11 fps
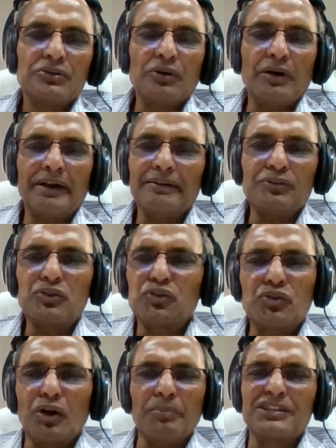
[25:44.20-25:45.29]
So
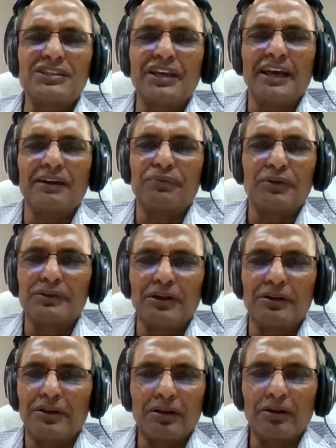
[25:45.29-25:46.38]
much there for the
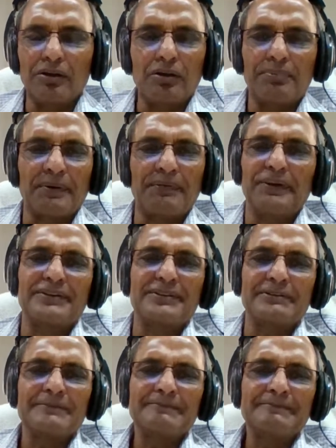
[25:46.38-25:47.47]
law
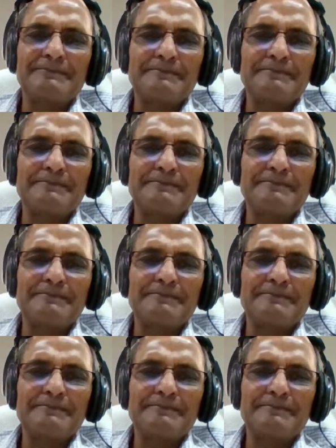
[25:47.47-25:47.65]
profession